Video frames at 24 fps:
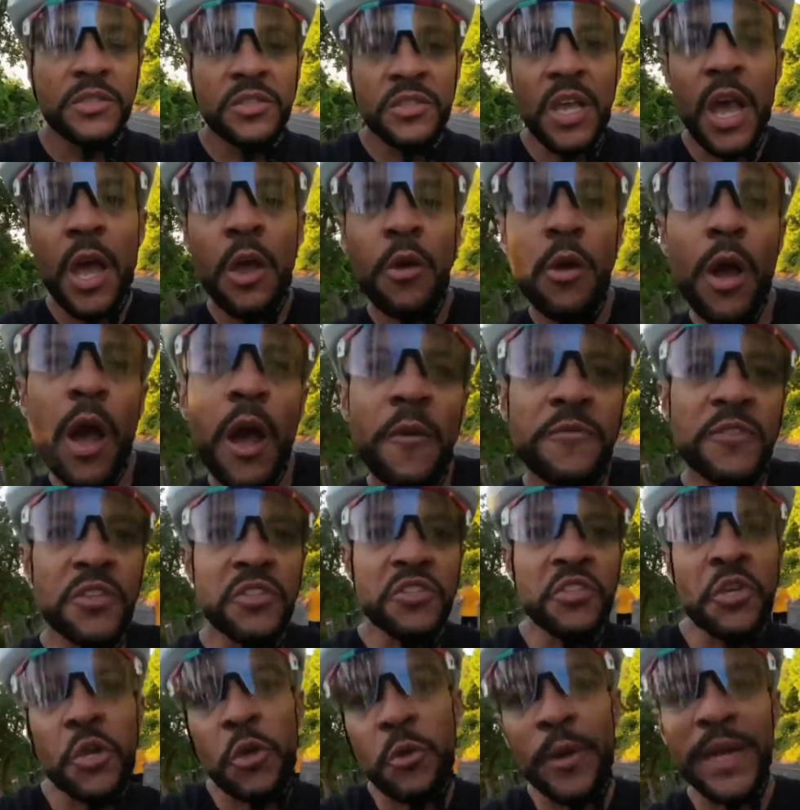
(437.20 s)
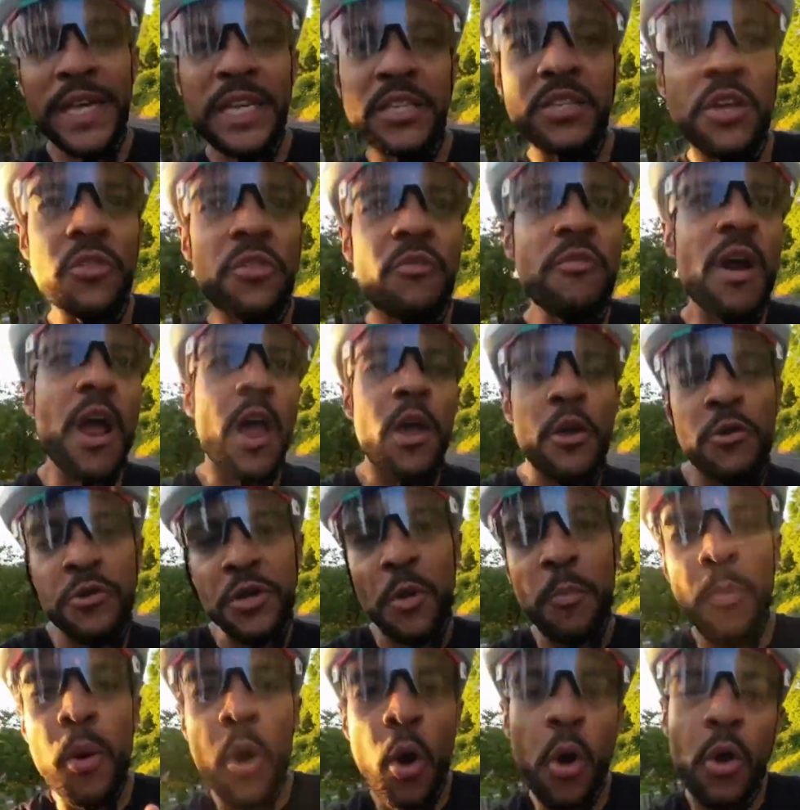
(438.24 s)
So after two weeks on the road,
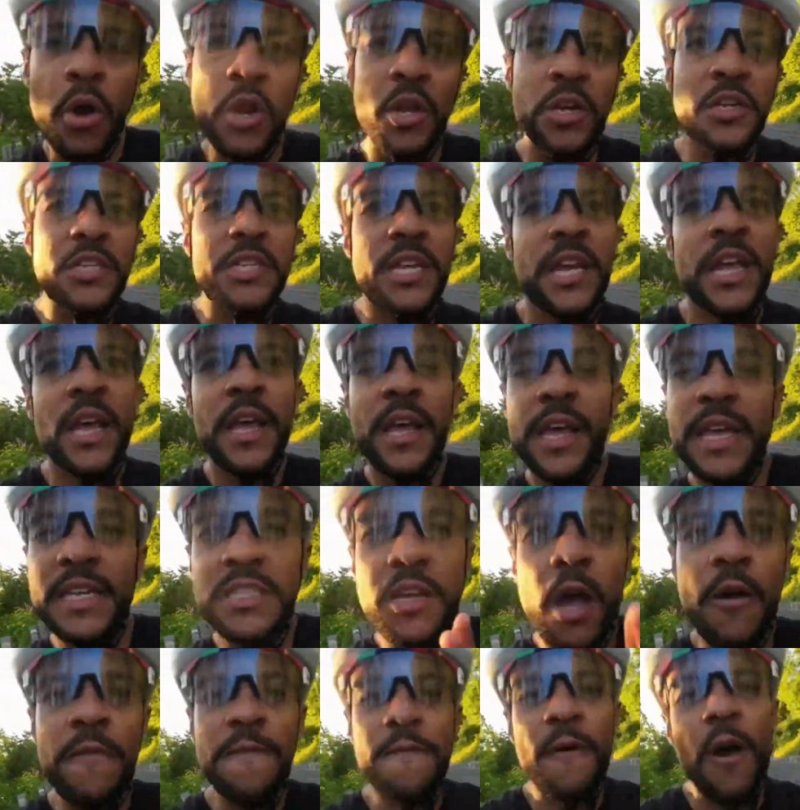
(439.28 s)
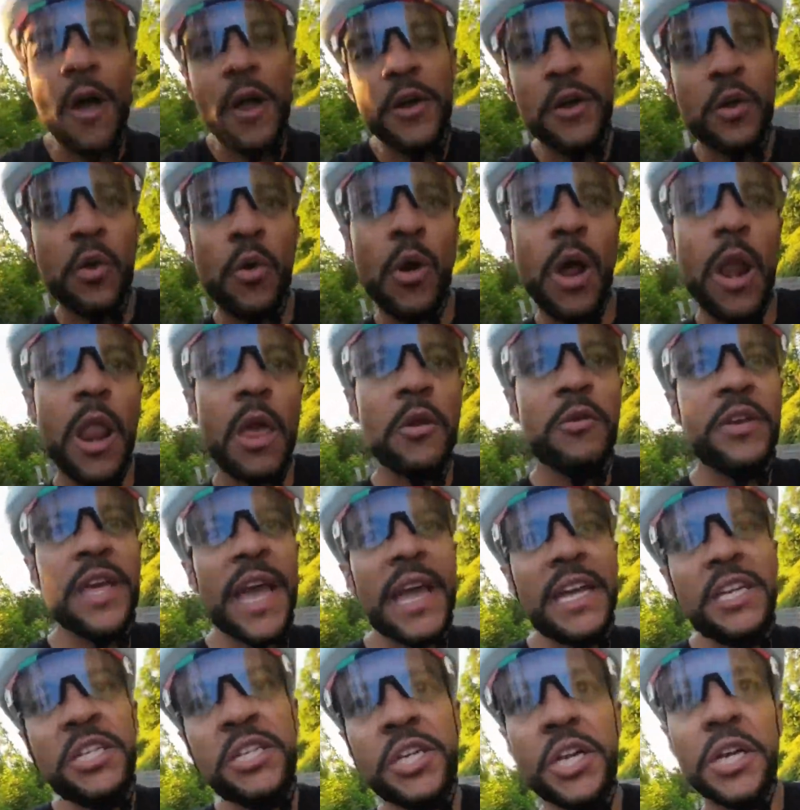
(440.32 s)
Portland is our final
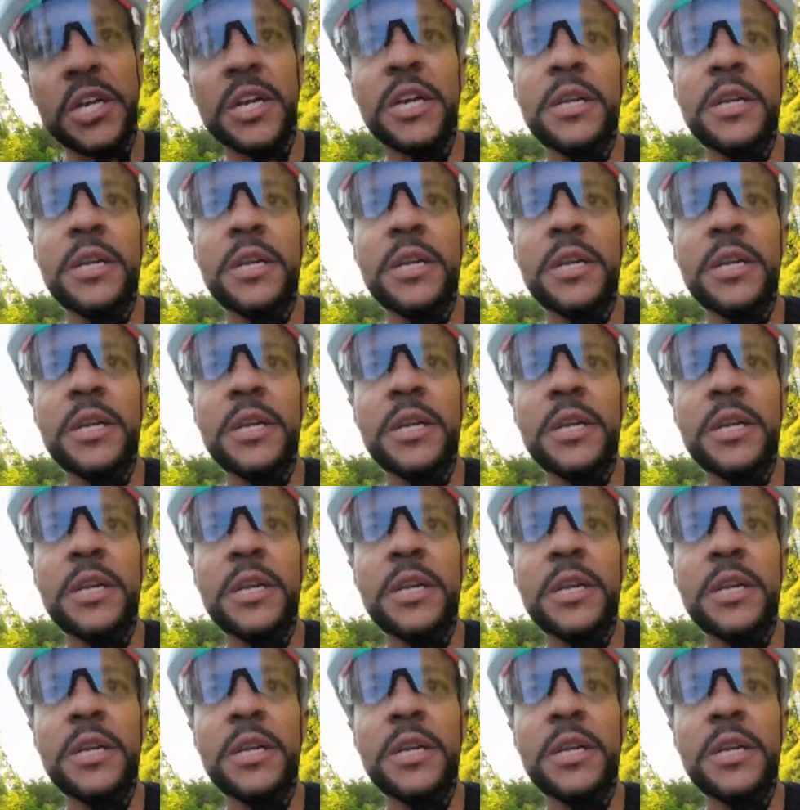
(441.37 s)
location.